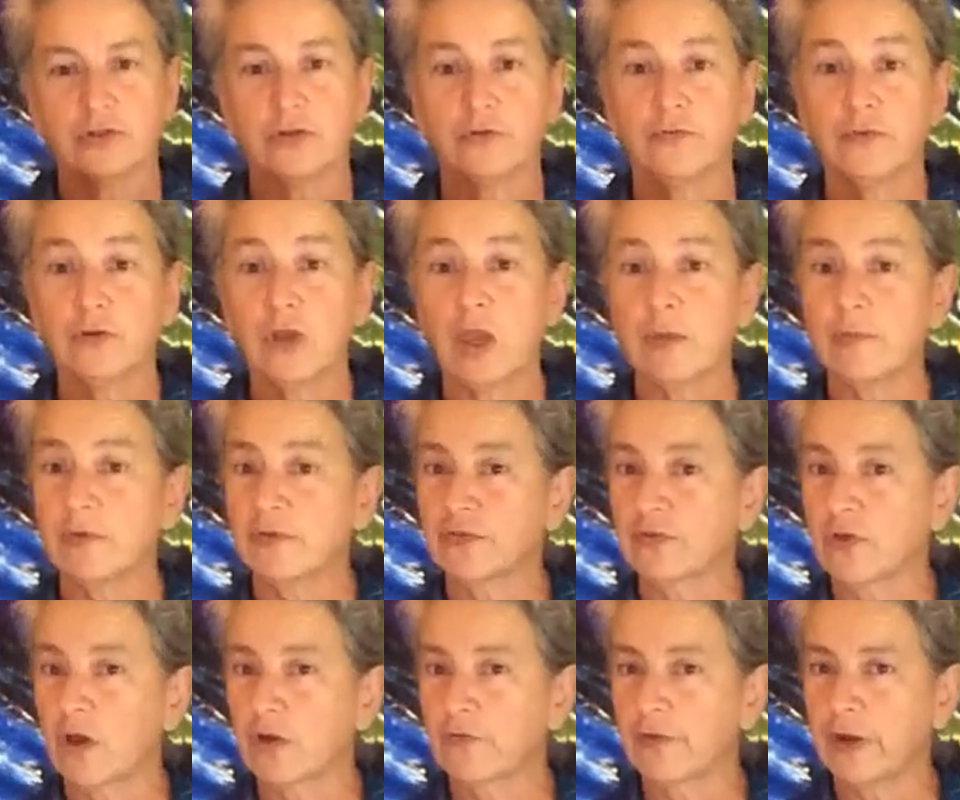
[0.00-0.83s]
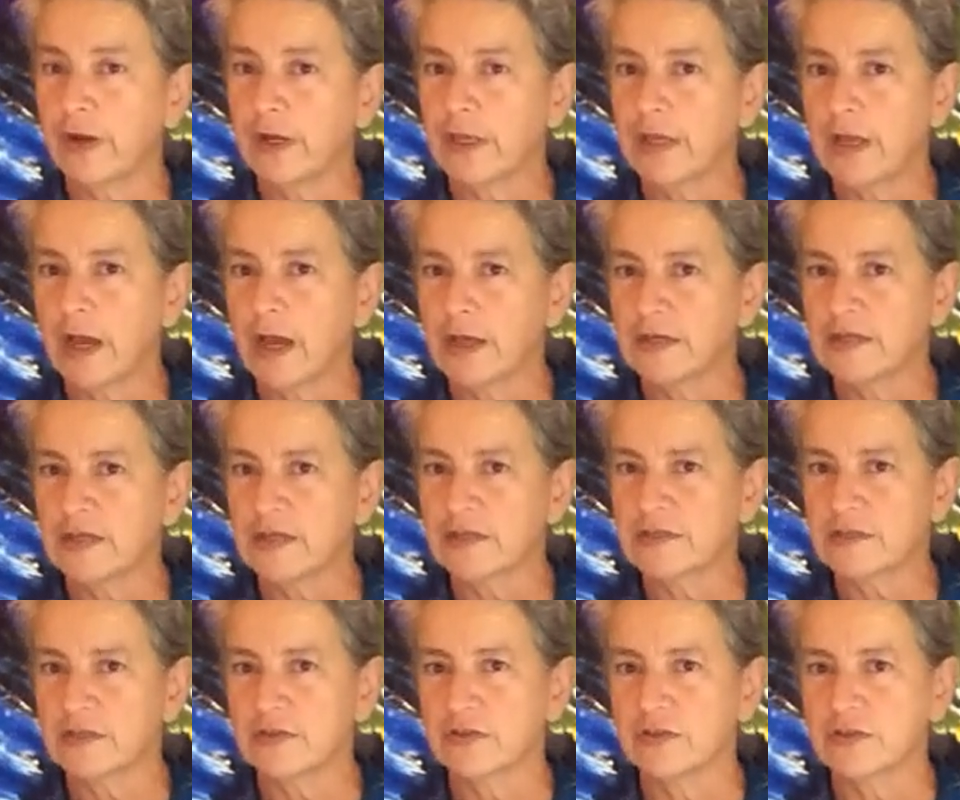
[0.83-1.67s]
So if you came to the songwriting
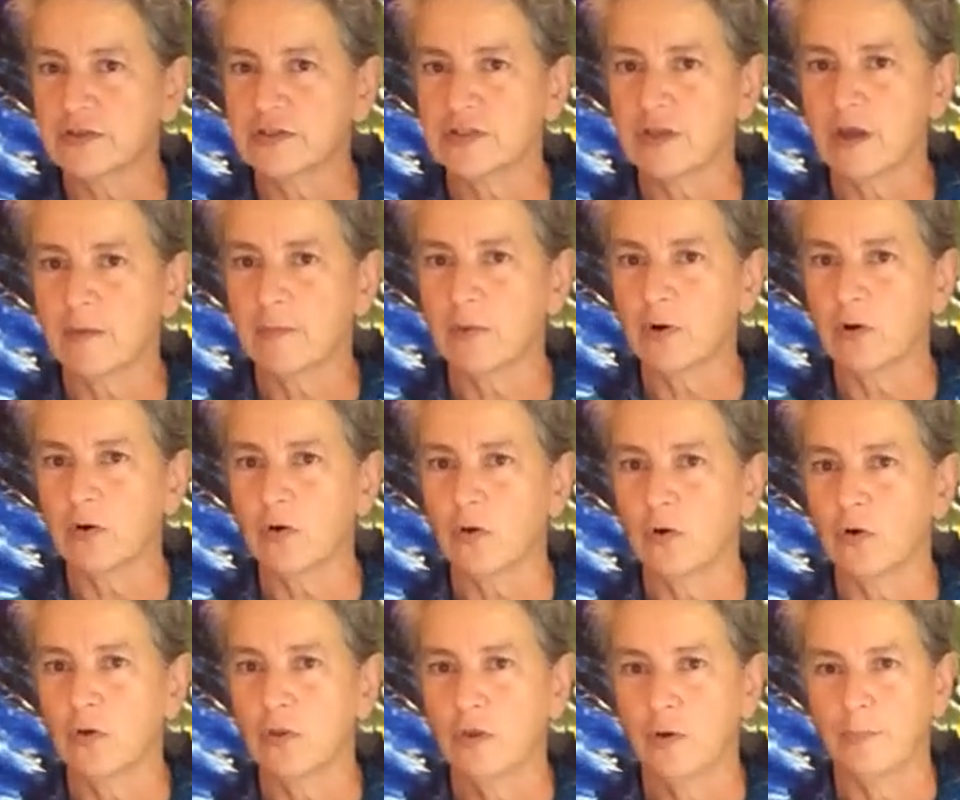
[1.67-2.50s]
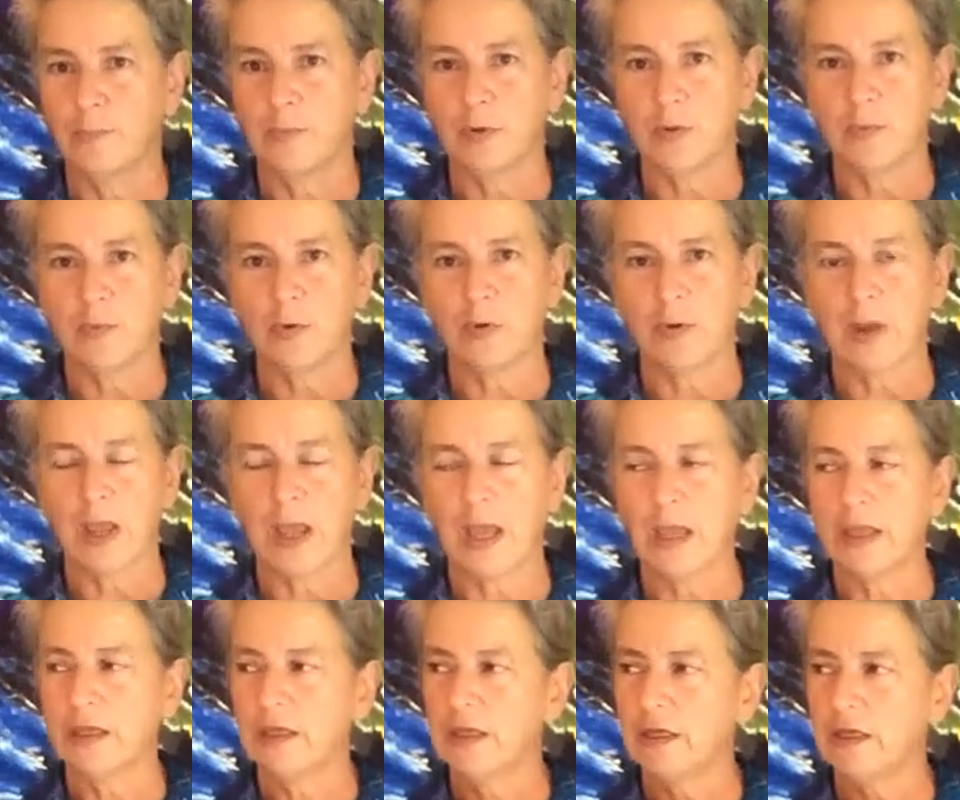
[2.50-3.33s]
contest in the summer or the
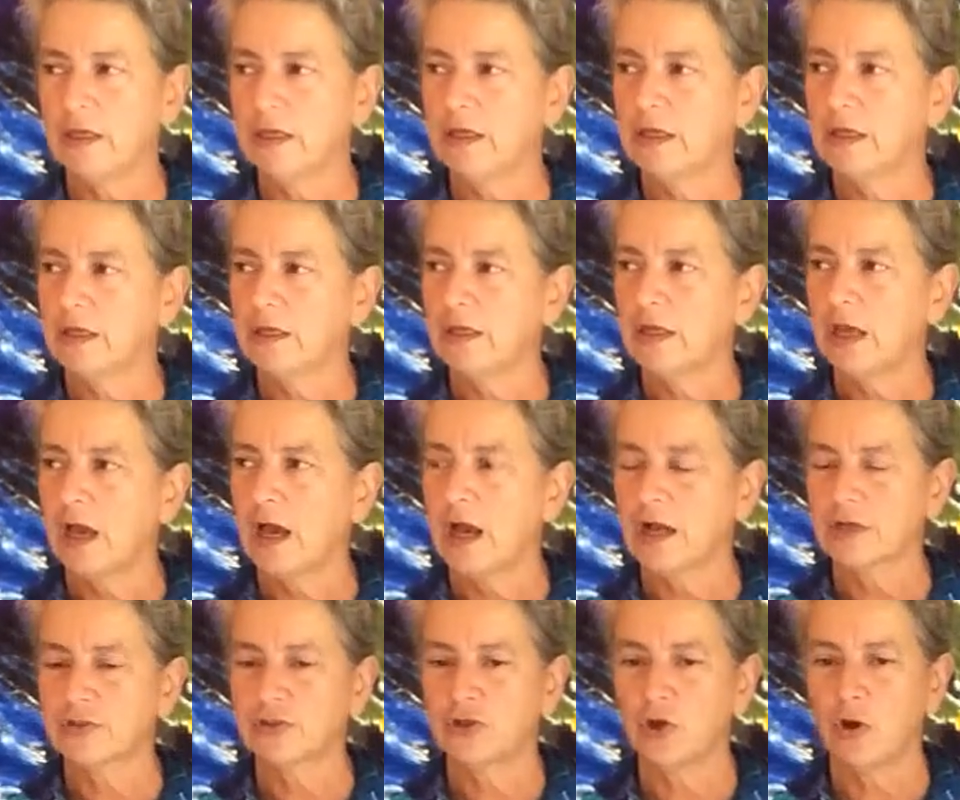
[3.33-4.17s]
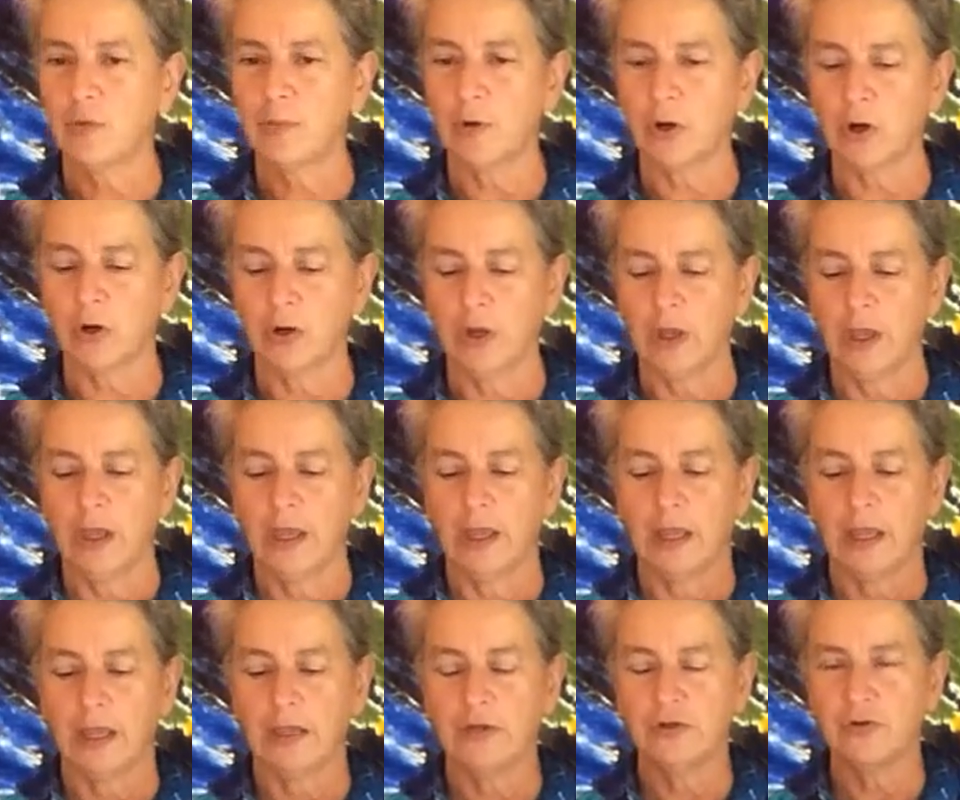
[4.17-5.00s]
Boomerang in October
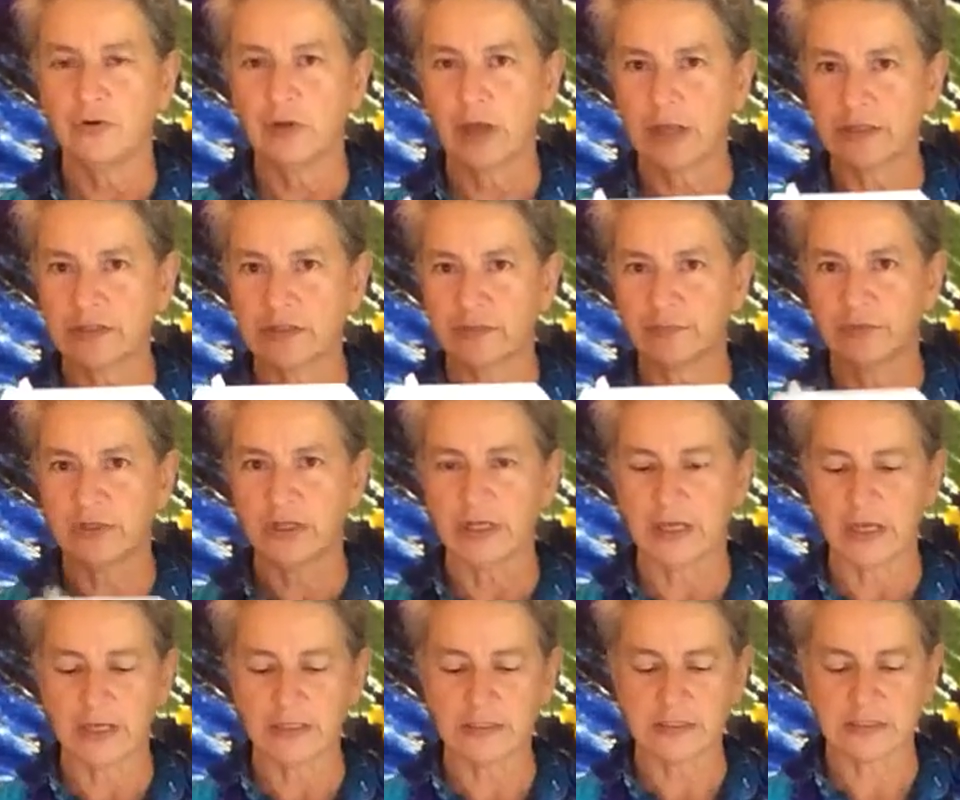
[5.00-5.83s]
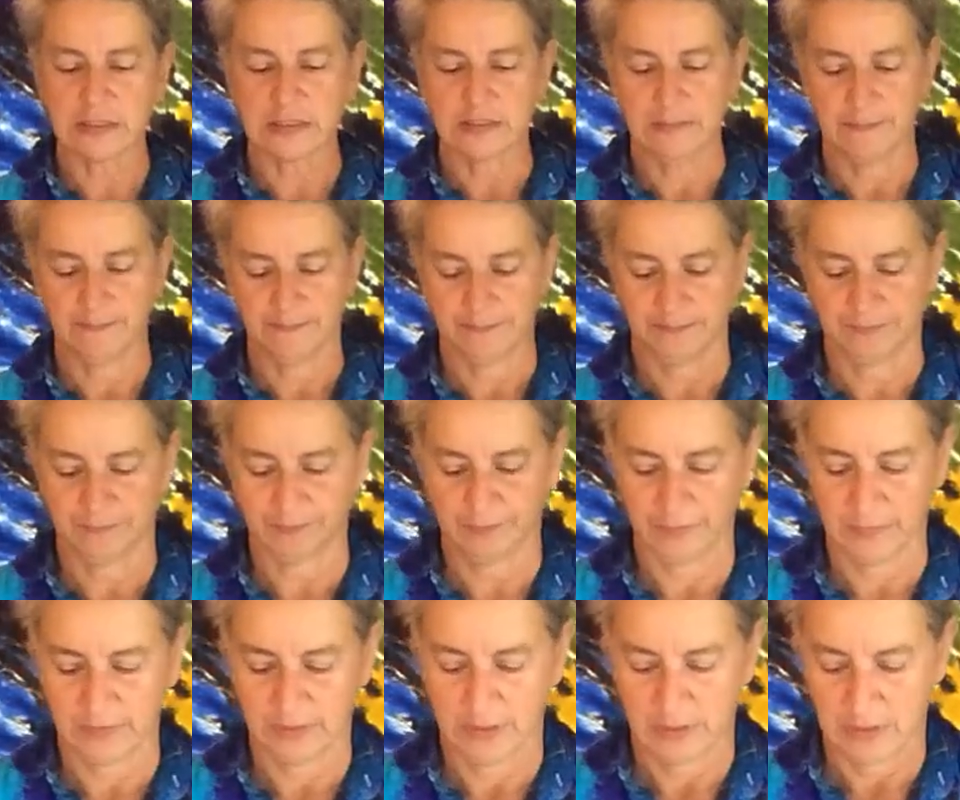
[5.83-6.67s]
and you got some tickets,
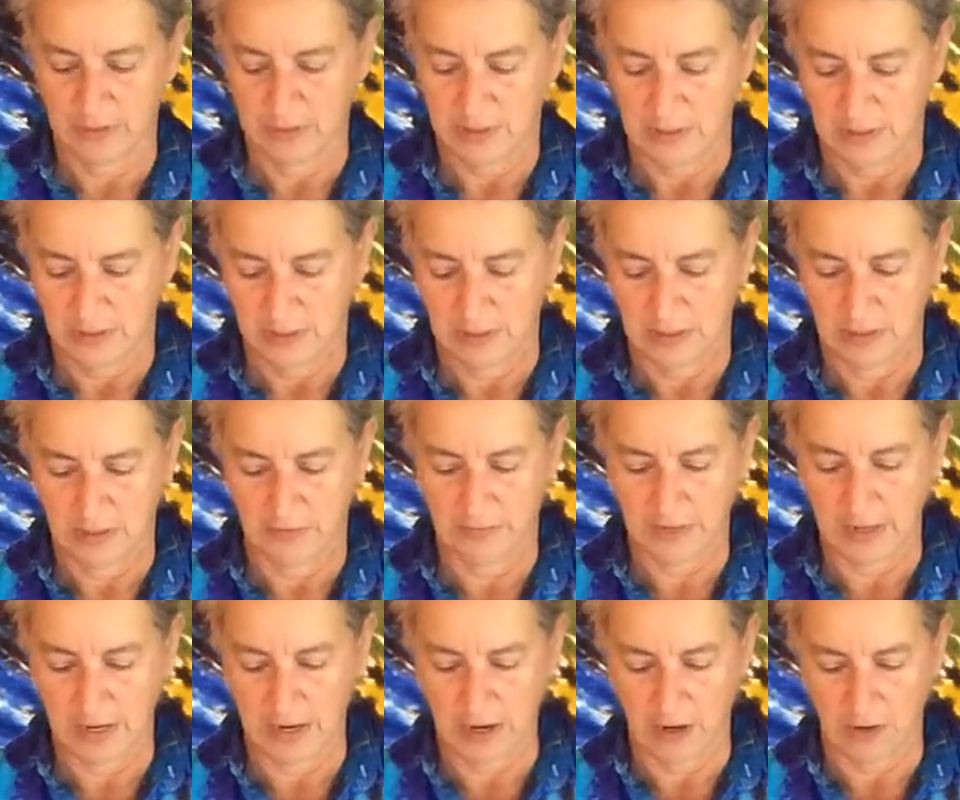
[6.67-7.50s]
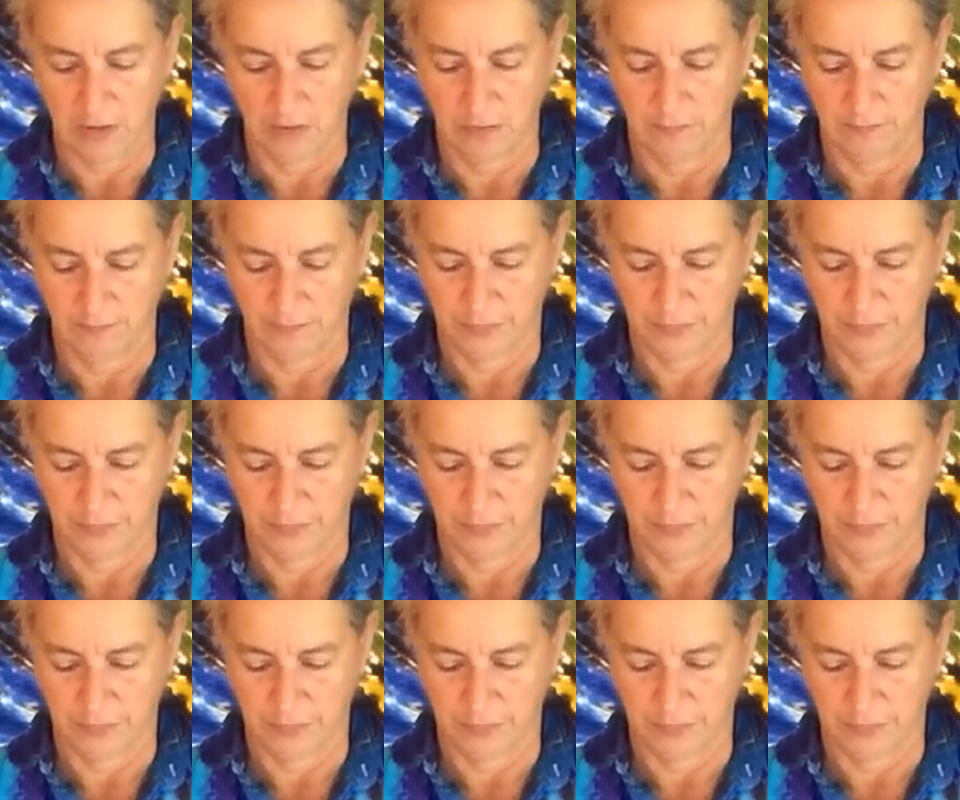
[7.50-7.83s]
here they are.